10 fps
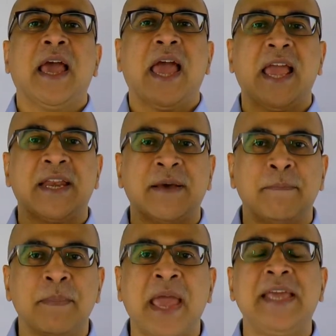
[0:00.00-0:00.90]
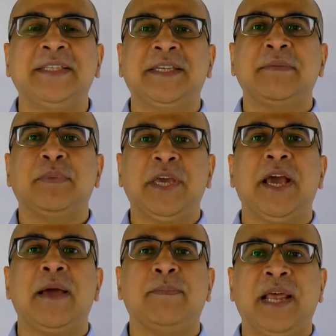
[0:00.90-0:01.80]
an amazing
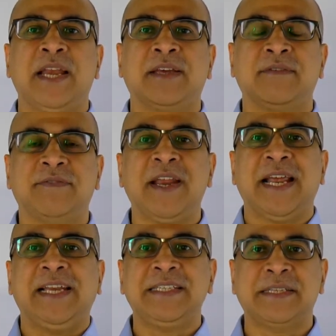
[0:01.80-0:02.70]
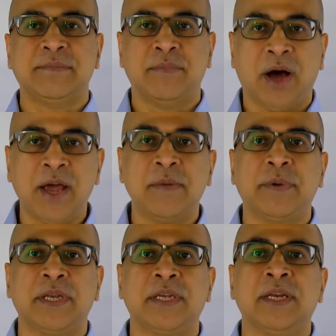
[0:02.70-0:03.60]
PI planning event, at least in my
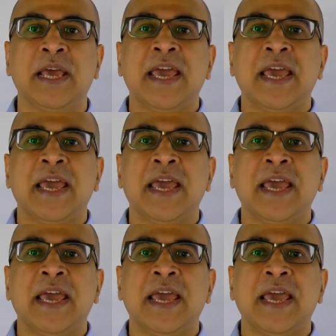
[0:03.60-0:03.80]
opinion,